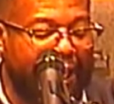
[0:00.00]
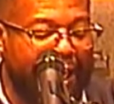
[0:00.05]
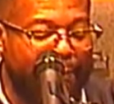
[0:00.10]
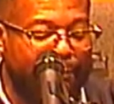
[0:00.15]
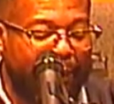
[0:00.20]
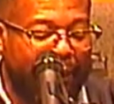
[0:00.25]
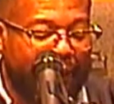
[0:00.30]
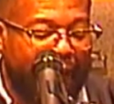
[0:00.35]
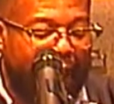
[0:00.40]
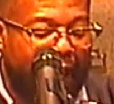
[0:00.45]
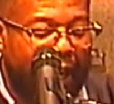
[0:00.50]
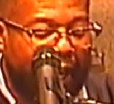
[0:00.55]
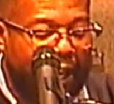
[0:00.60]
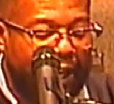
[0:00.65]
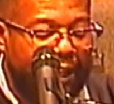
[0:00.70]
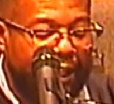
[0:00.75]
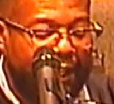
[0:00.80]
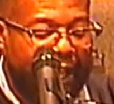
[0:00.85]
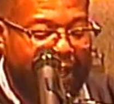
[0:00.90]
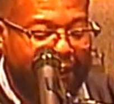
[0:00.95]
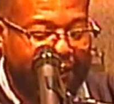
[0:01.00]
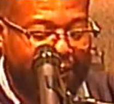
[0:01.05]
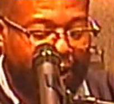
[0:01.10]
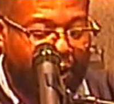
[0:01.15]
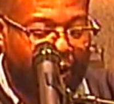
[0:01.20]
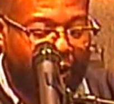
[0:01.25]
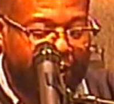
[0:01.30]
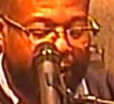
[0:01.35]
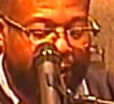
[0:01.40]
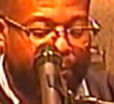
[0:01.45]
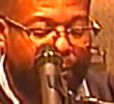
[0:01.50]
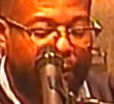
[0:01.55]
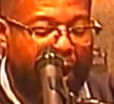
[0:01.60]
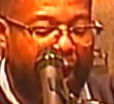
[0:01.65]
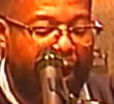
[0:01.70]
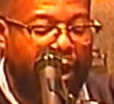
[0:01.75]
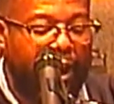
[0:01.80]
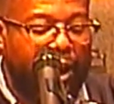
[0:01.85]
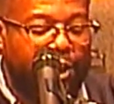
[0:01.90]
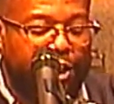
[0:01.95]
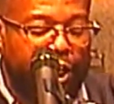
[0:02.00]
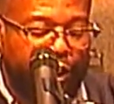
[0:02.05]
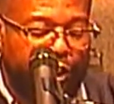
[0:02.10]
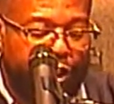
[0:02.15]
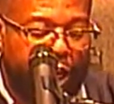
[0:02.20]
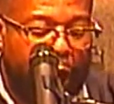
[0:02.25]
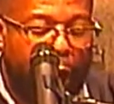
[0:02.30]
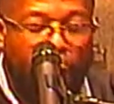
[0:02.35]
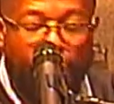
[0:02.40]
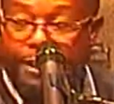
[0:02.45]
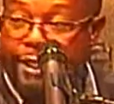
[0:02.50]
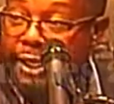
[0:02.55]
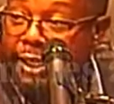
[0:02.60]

began, that starts the prayer, to talk to